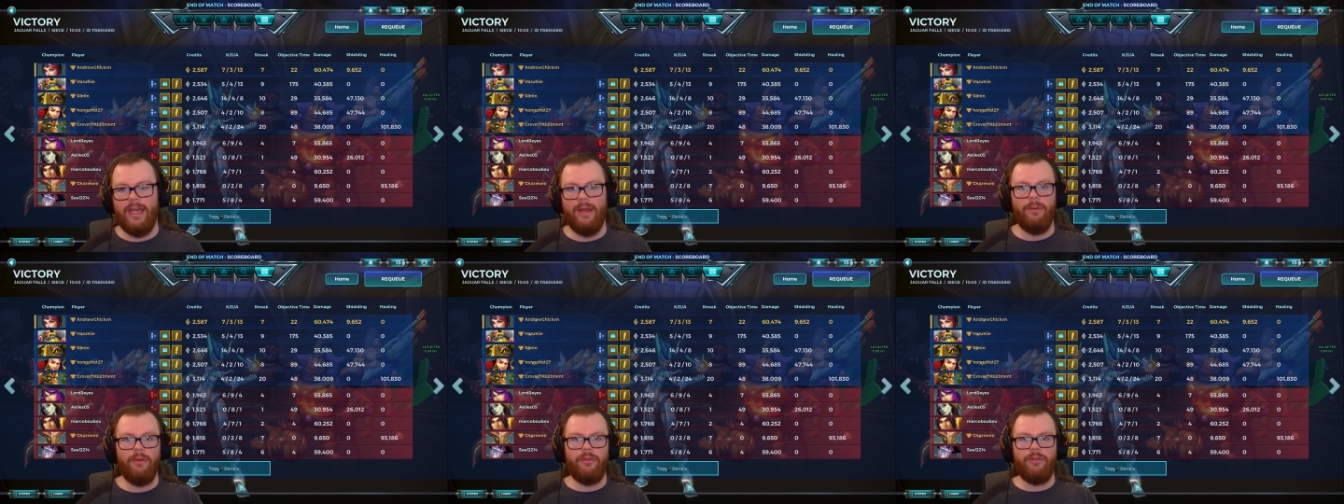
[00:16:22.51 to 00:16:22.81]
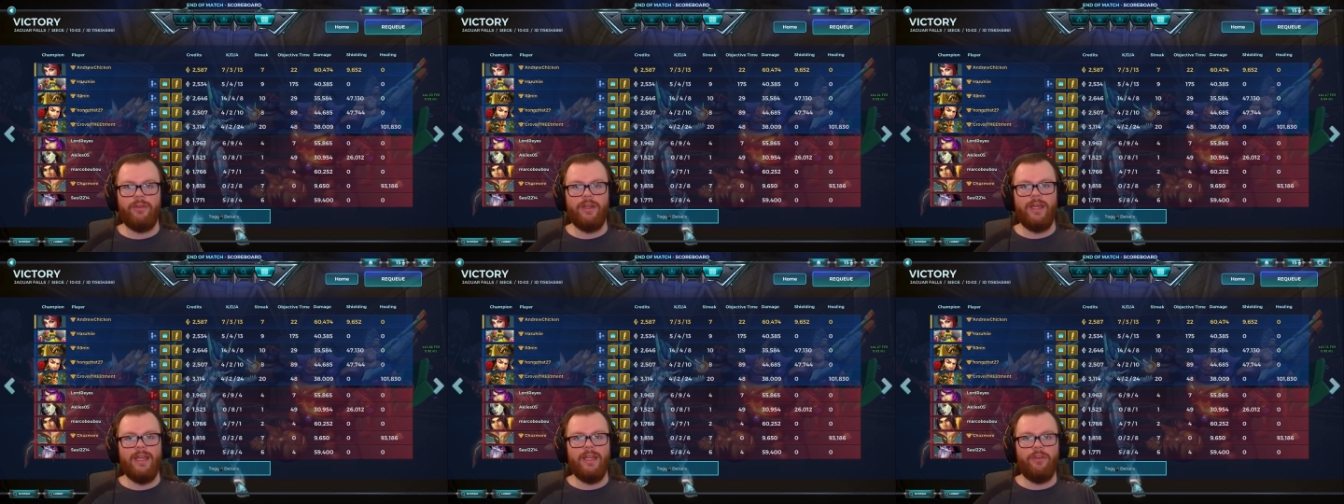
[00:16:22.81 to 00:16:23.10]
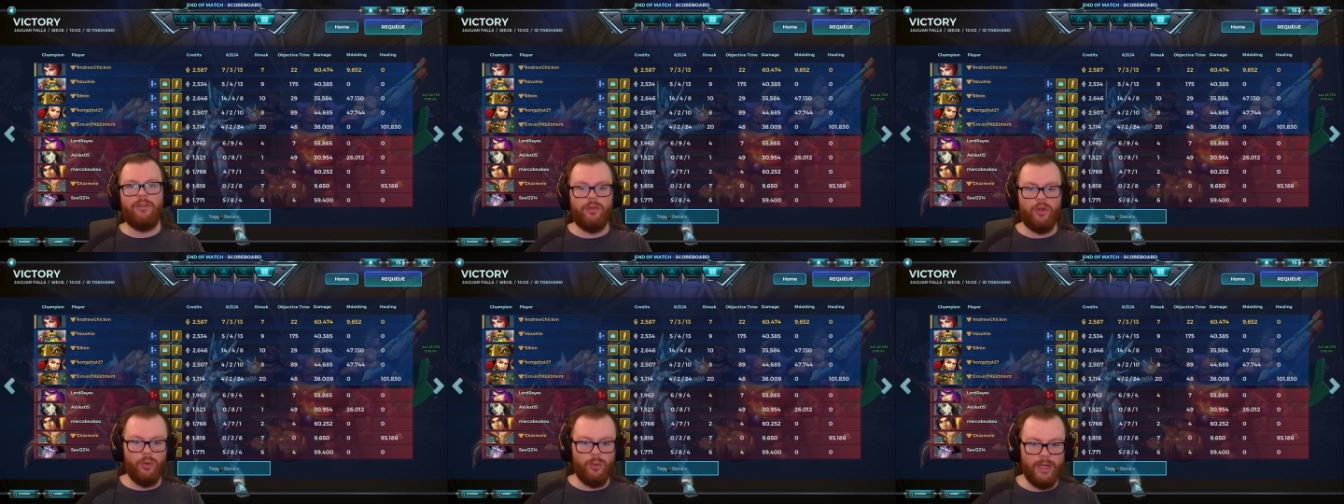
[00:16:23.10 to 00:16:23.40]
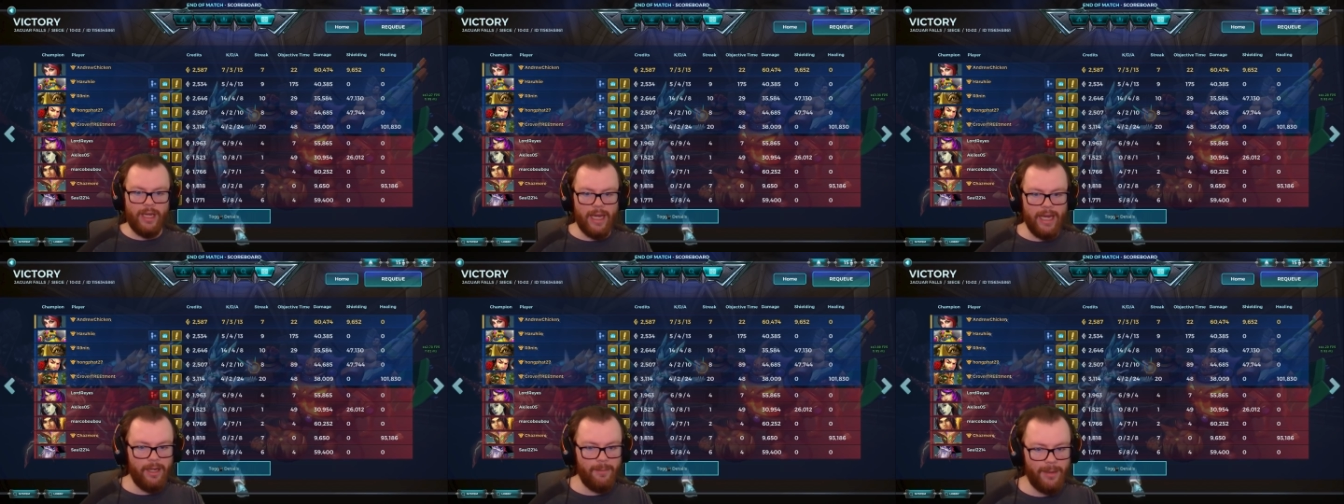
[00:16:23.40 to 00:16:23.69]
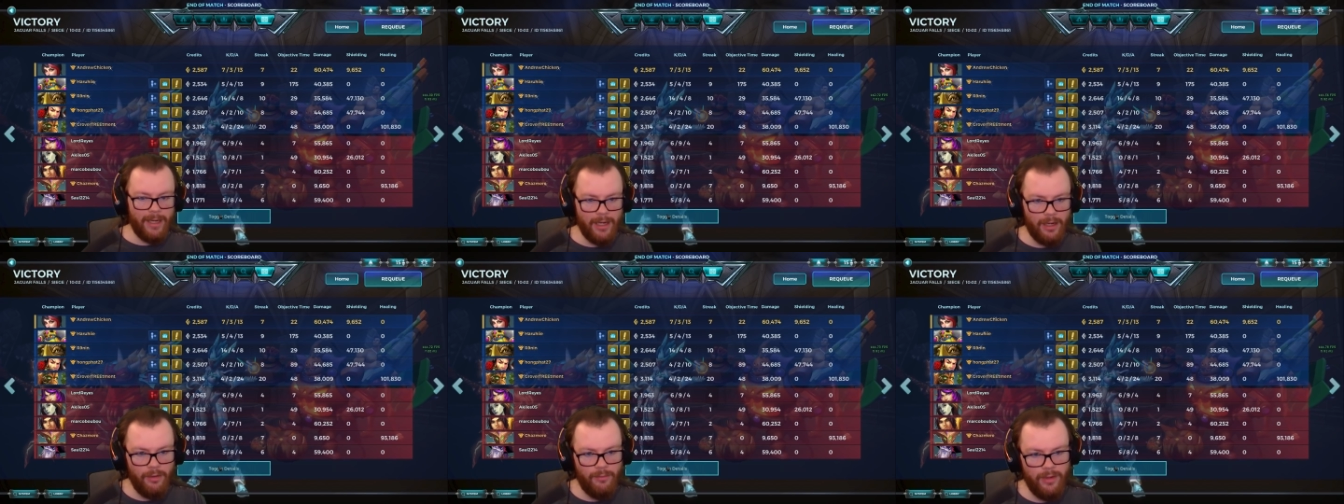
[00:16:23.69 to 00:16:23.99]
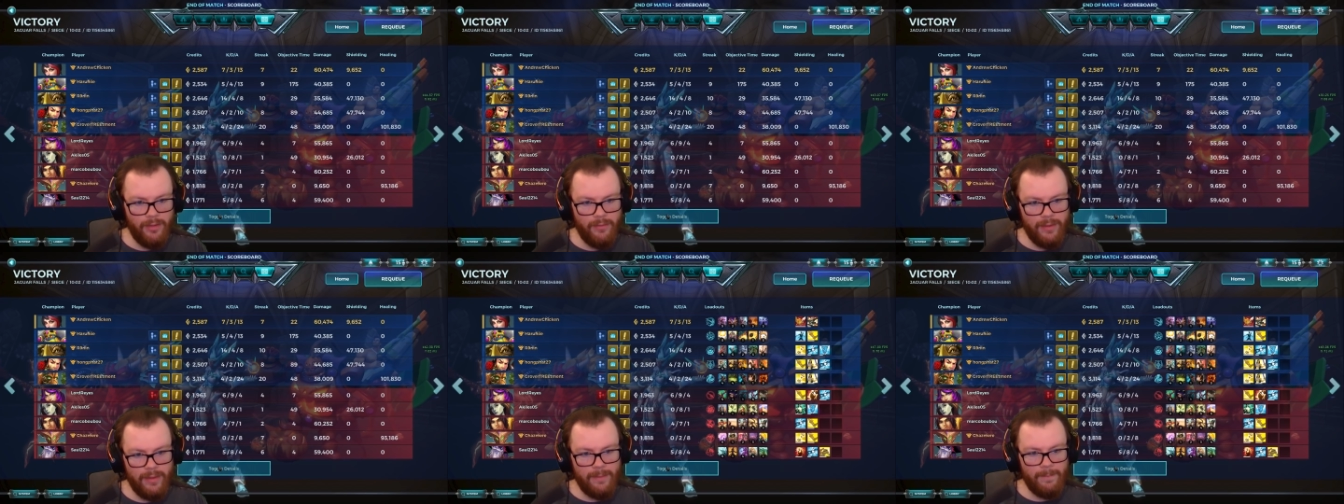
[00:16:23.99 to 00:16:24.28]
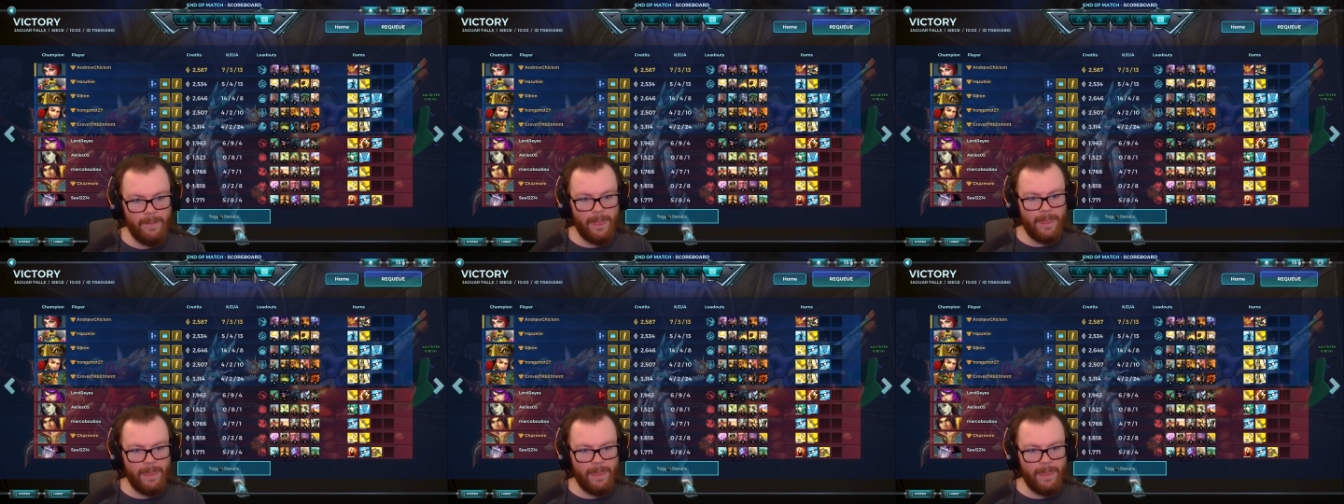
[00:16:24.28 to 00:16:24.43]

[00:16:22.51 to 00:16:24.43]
I would say it's okay to buy on Vivian.